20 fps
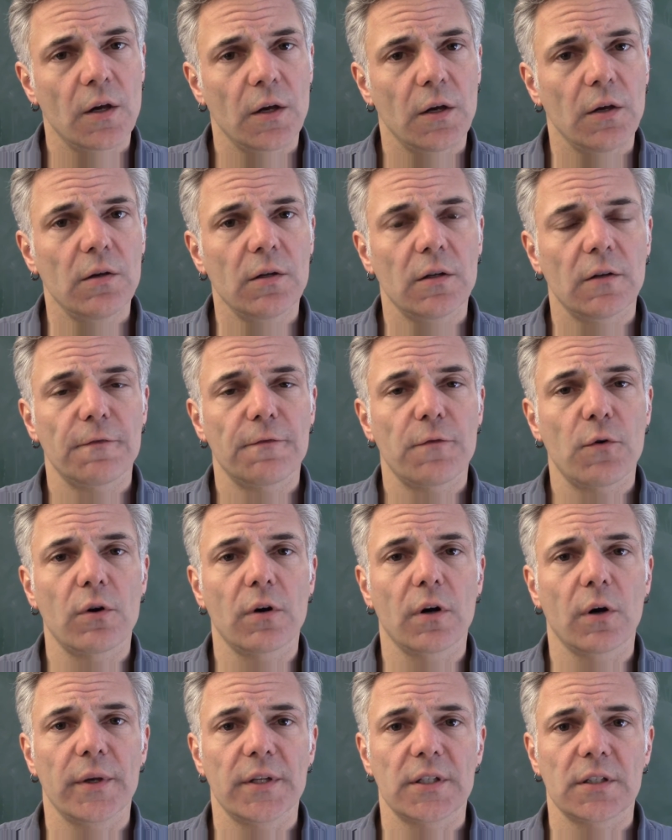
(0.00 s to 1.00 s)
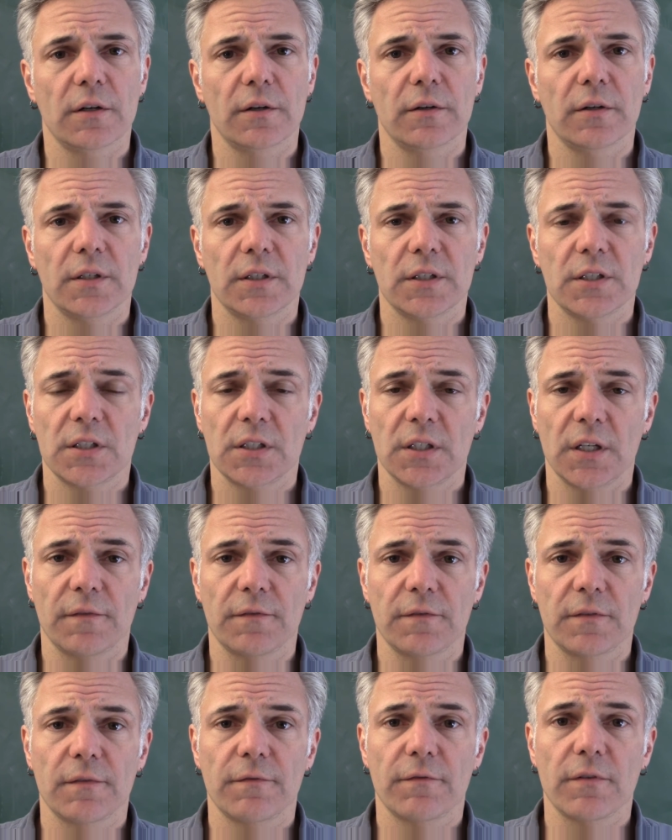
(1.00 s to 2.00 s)
Unit 4, we started to
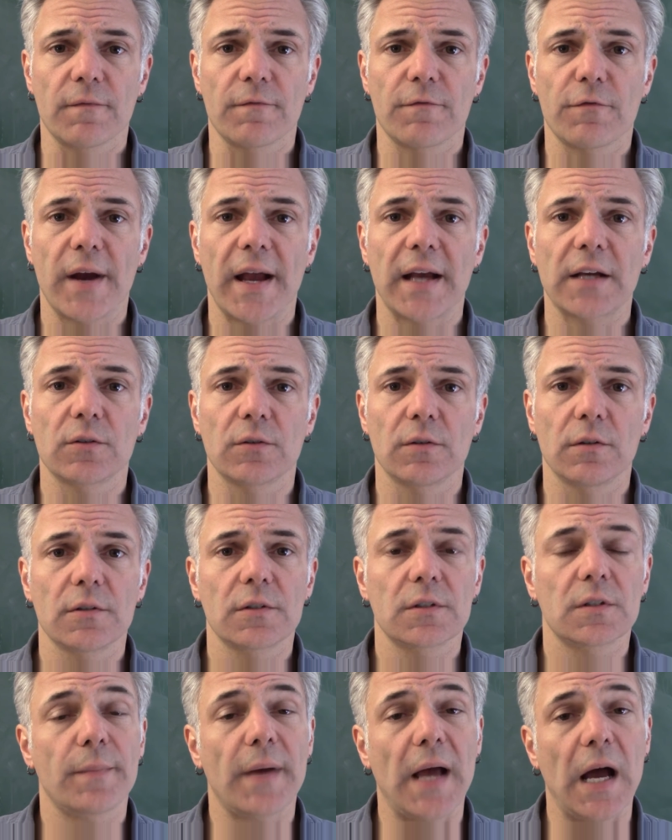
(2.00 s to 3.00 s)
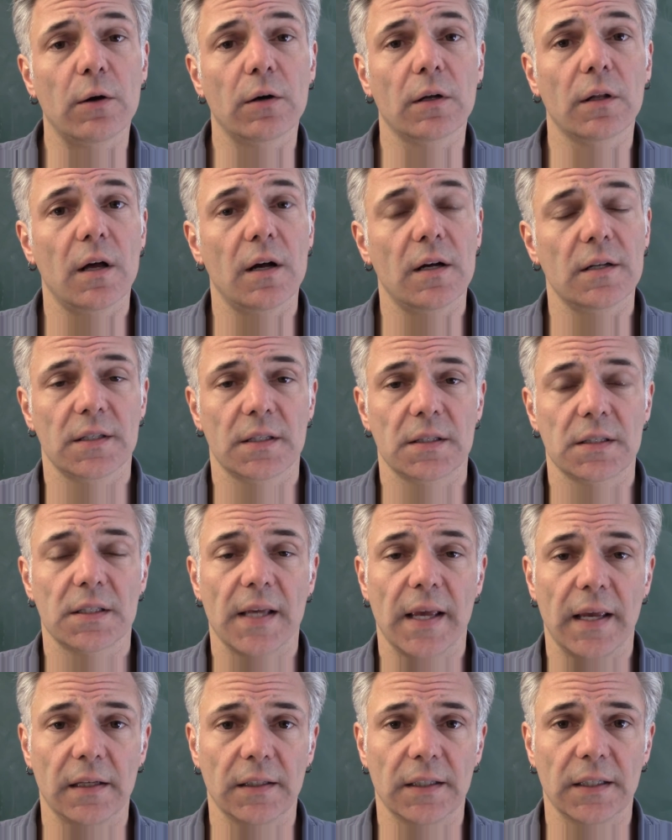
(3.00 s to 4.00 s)
shift from fractals to power laws and
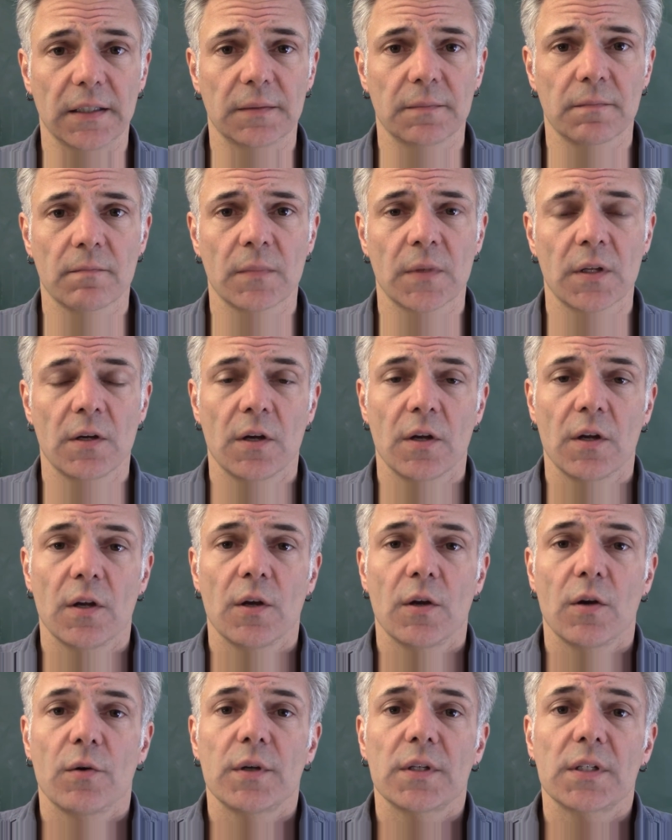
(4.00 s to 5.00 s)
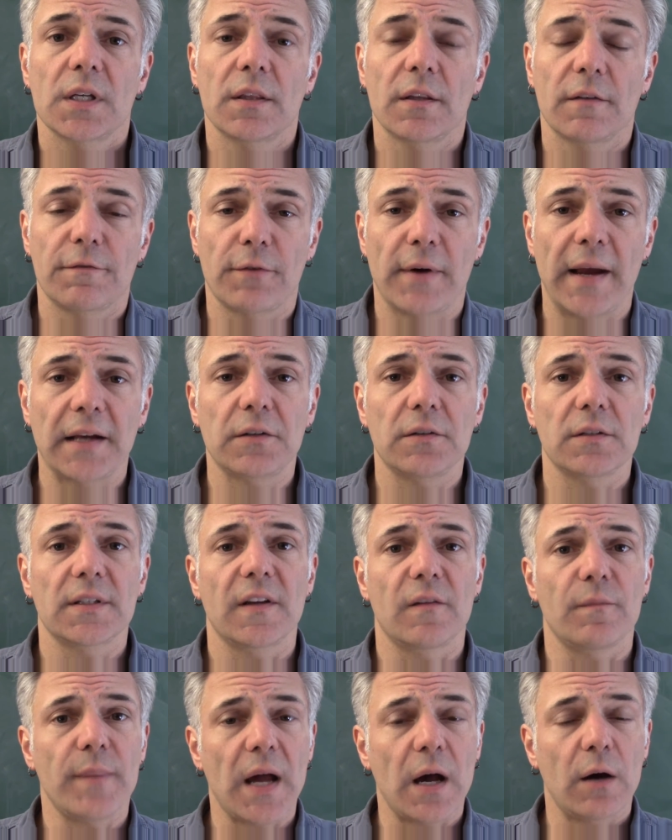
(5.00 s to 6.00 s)
scaling. We said that fractals
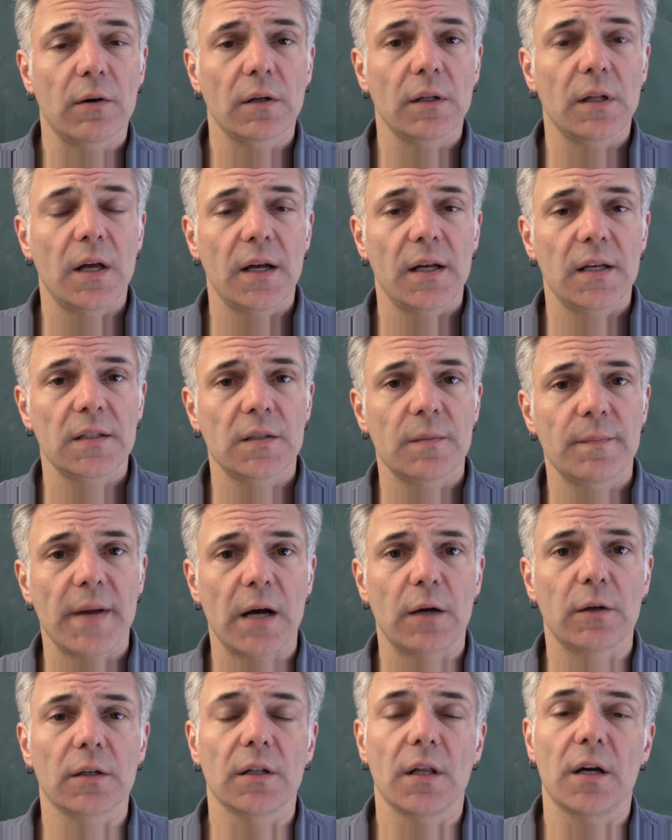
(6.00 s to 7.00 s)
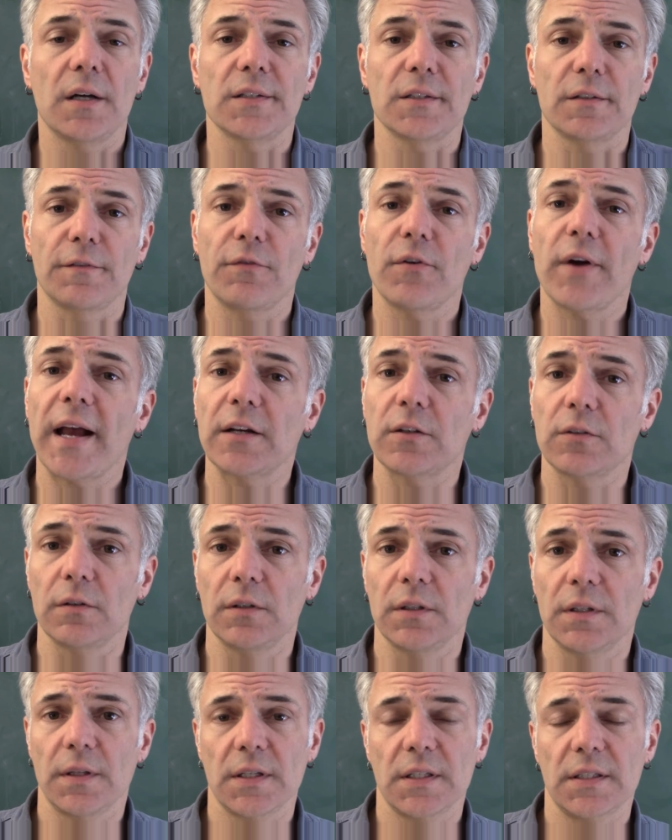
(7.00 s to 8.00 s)
have power laws. Power laws are
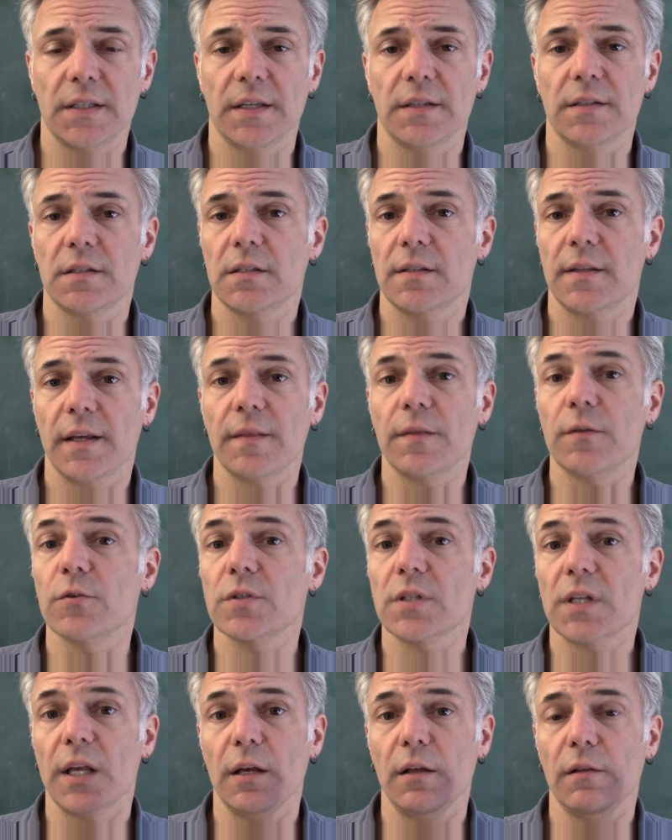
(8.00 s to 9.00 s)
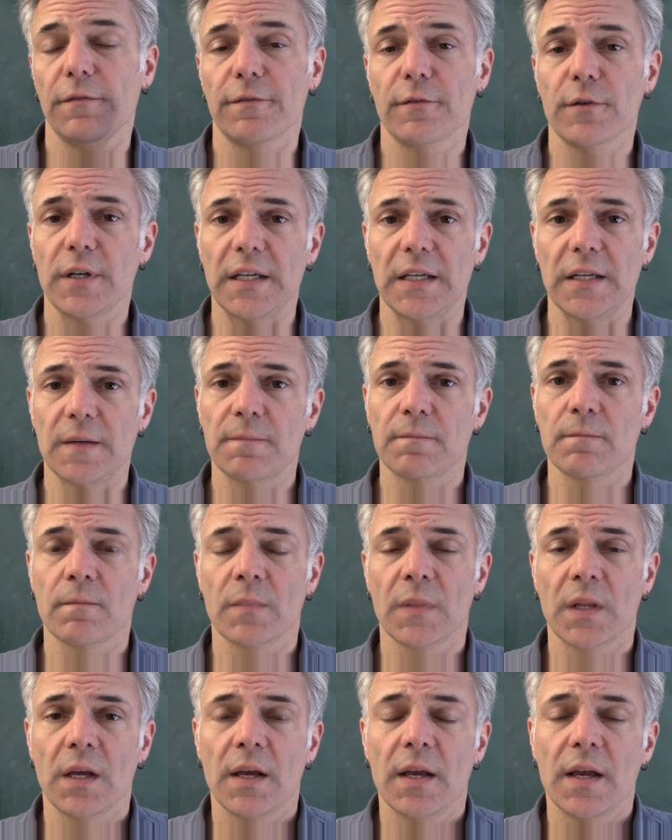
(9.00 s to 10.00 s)
fractal the sense that they're scale-free,
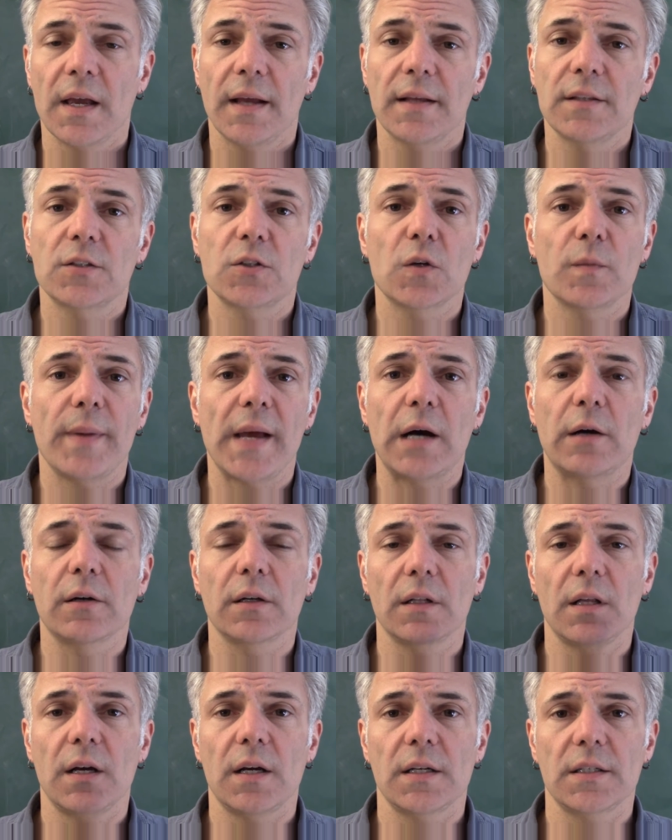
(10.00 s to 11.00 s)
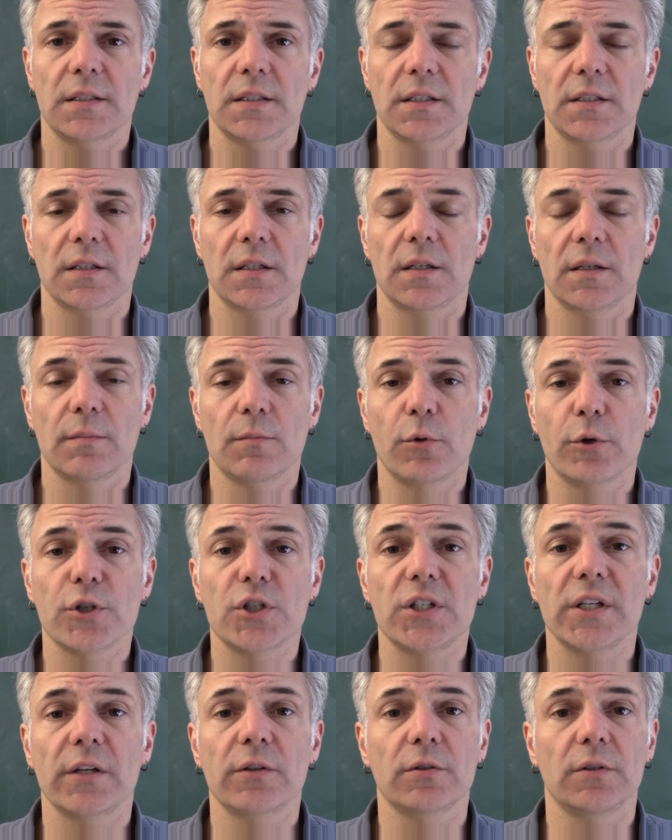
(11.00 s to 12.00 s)
and so power laws is a more
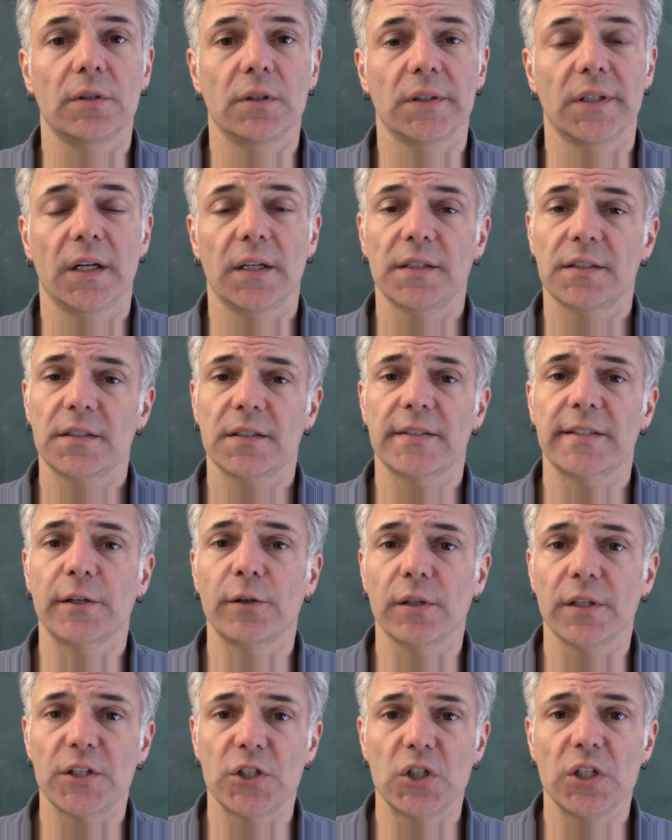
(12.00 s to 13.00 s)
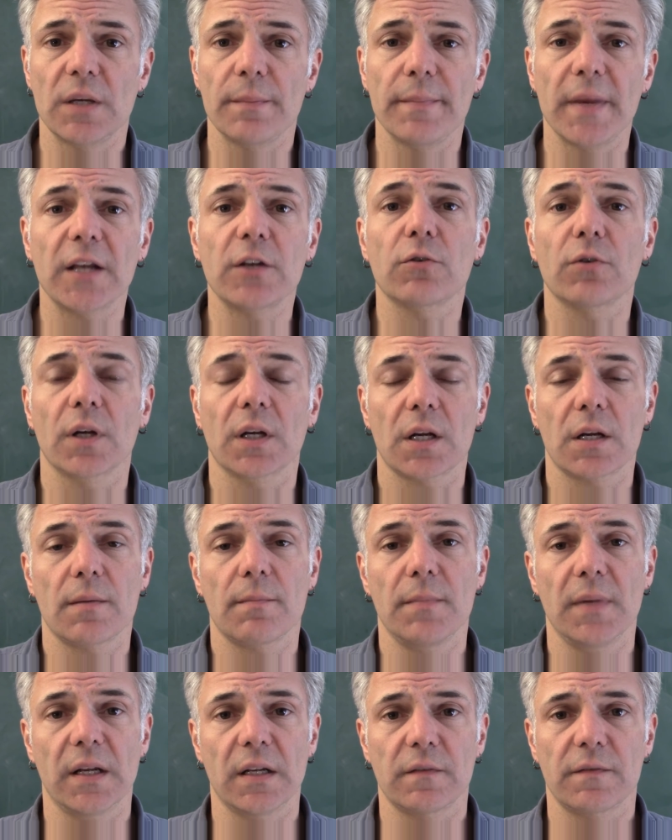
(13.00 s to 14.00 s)
general, not necessarily
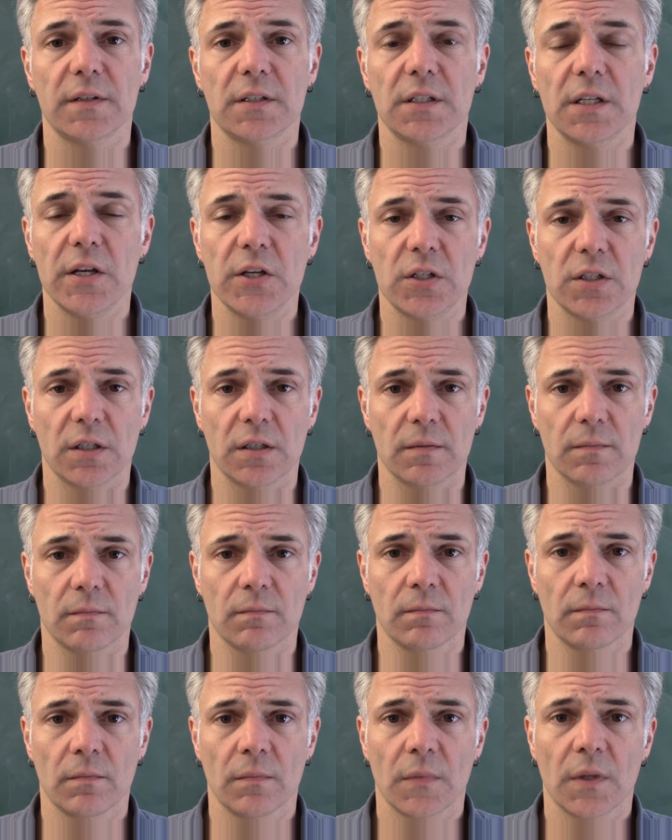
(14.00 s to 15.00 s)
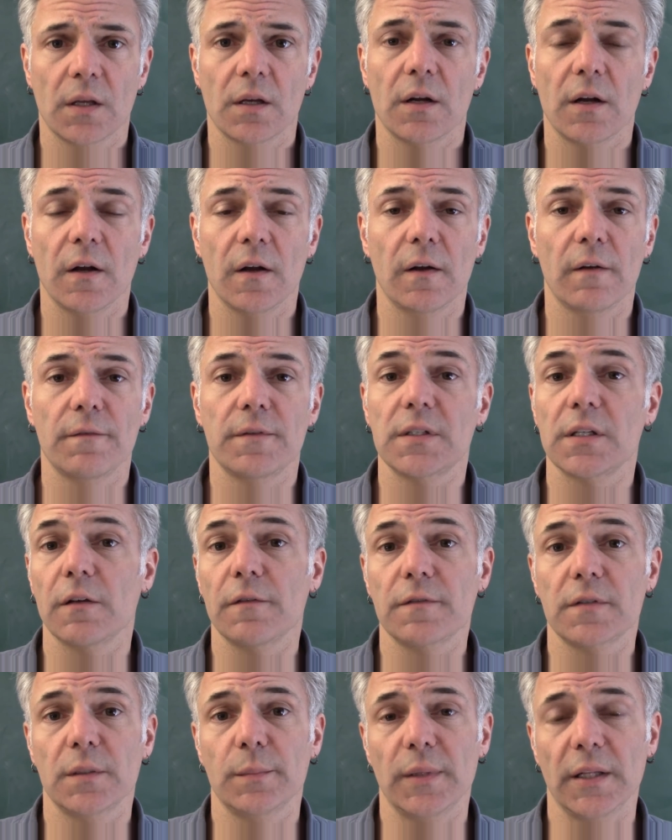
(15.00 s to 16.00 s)
geometric manifestation of
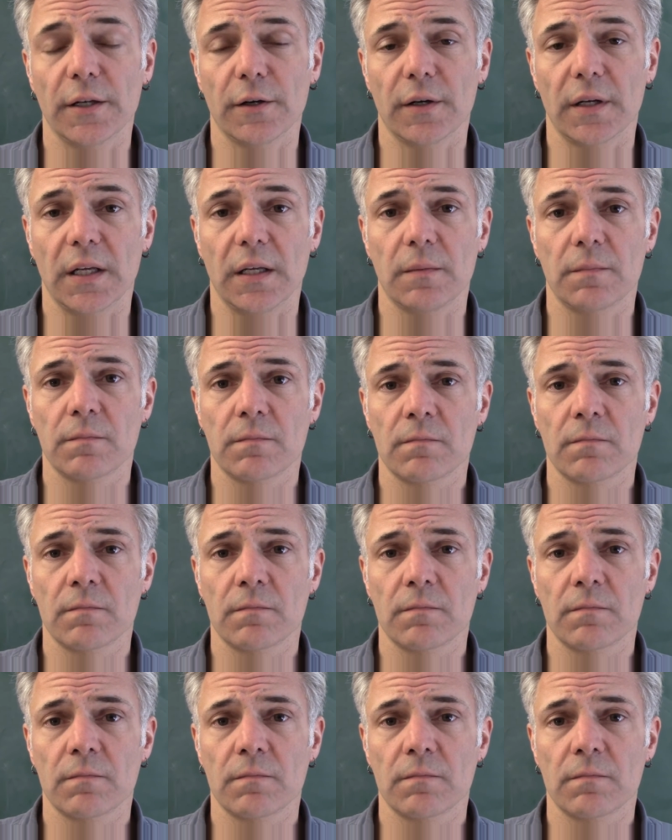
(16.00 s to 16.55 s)
self-similarity.